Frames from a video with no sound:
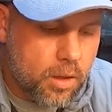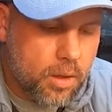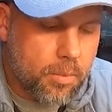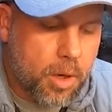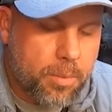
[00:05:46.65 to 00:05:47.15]

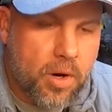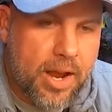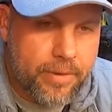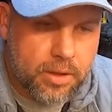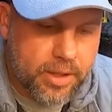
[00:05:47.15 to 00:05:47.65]
are
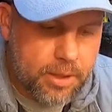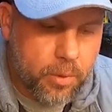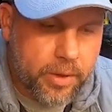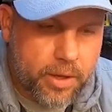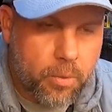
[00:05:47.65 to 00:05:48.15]
private
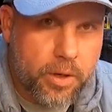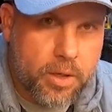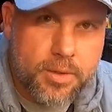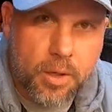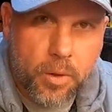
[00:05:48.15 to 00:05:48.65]
label, and I don't want
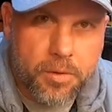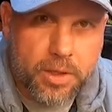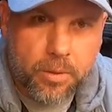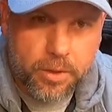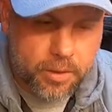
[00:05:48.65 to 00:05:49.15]
to show those.
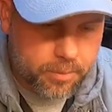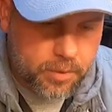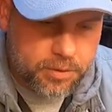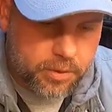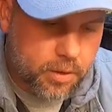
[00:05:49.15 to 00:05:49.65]
I don't
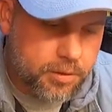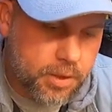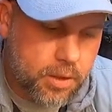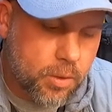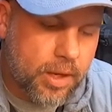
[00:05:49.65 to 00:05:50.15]
want to, because
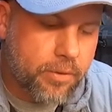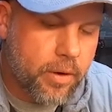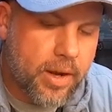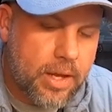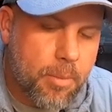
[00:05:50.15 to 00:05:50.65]
they do have
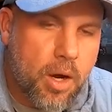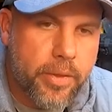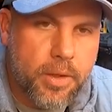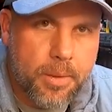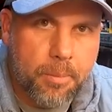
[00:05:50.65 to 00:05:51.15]
their name
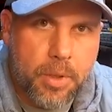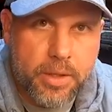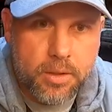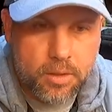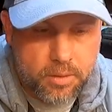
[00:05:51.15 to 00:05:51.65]
on them,
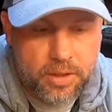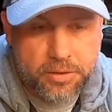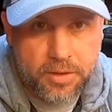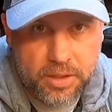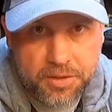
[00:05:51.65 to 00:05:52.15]
but
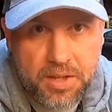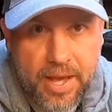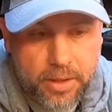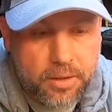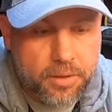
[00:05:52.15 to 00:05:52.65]
it's the
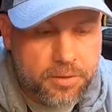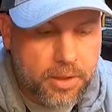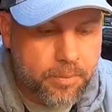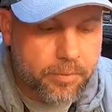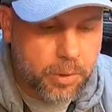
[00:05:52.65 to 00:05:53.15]
exact
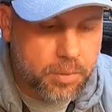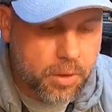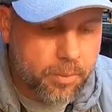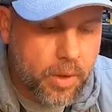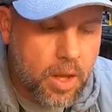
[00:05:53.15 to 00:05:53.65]
same
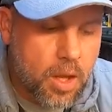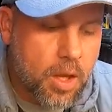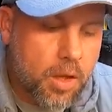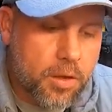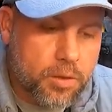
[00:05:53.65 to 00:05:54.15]
filter.
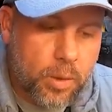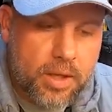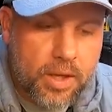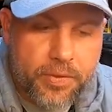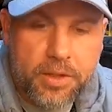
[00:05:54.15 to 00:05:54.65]
So we
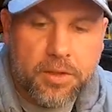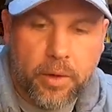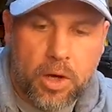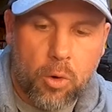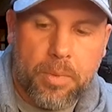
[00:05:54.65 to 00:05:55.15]
cut this
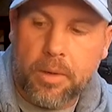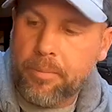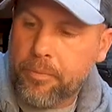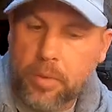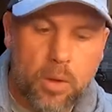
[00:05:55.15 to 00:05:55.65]
one
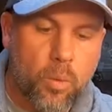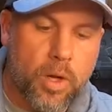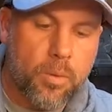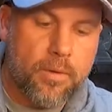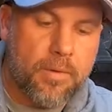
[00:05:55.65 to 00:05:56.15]
open.
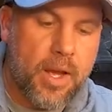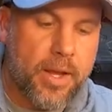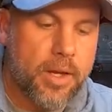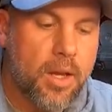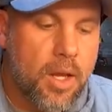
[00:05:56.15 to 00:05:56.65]
What do we
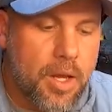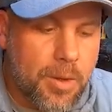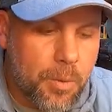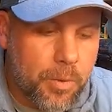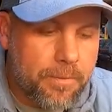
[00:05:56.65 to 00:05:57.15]
find?
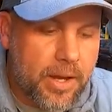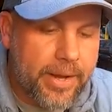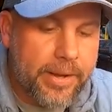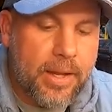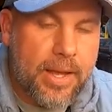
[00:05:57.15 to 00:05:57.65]
We
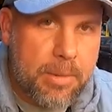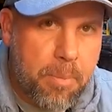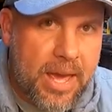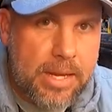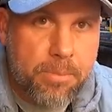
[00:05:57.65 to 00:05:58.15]
find a
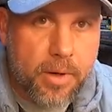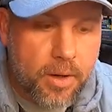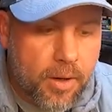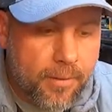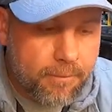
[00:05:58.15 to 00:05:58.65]

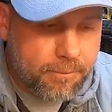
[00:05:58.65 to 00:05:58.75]
paper,